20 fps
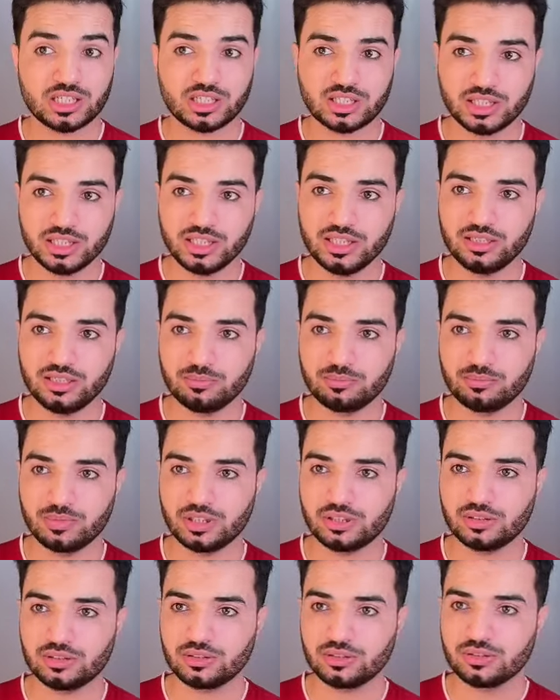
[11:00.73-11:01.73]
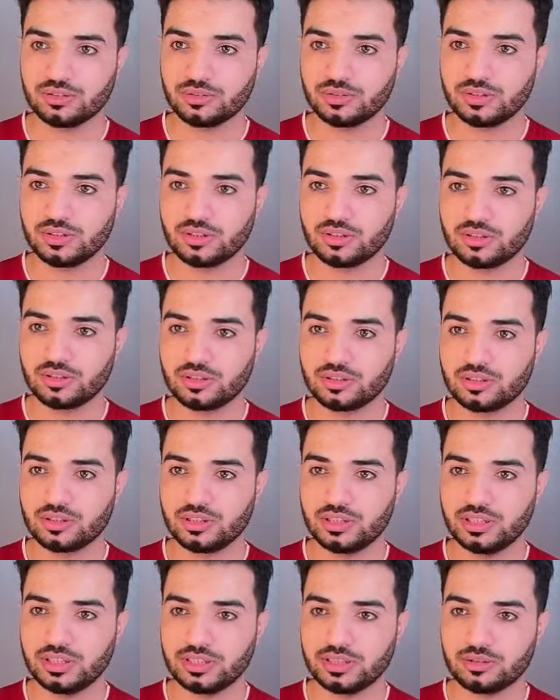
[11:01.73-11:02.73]
team
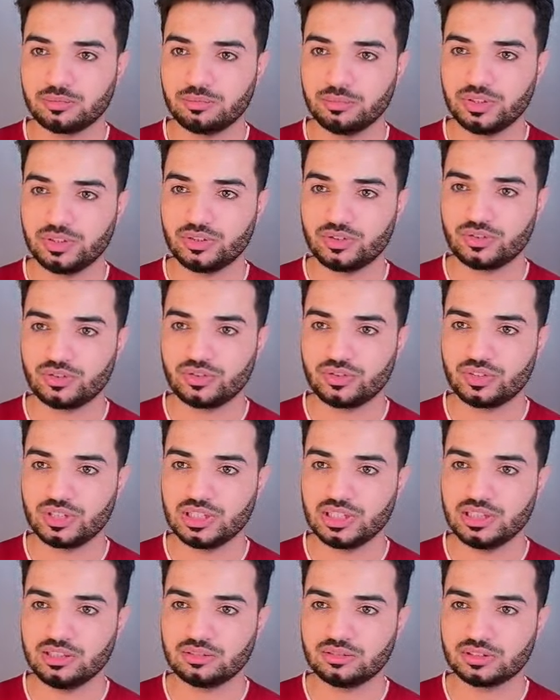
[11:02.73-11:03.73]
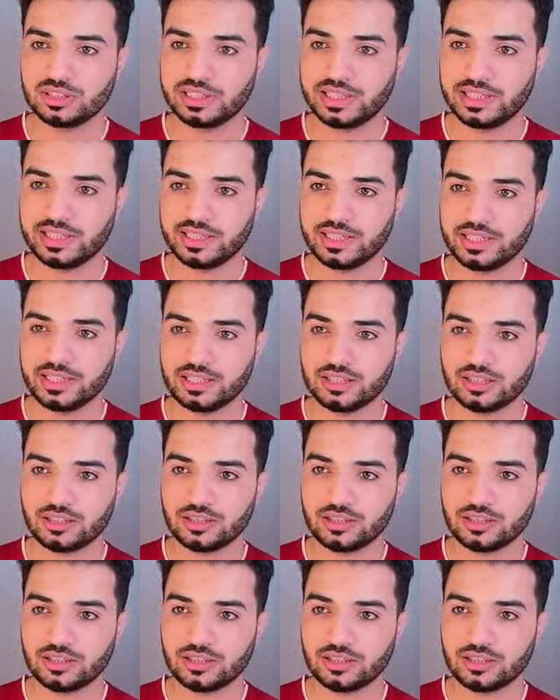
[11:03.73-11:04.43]
let me see red